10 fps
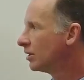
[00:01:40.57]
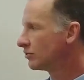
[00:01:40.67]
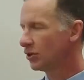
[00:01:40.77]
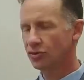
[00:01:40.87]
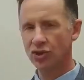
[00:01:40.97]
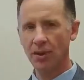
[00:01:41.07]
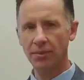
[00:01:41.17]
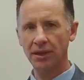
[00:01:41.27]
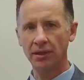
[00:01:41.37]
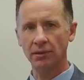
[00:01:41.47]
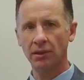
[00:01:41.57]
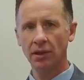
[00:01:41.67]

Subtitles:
So let's jump in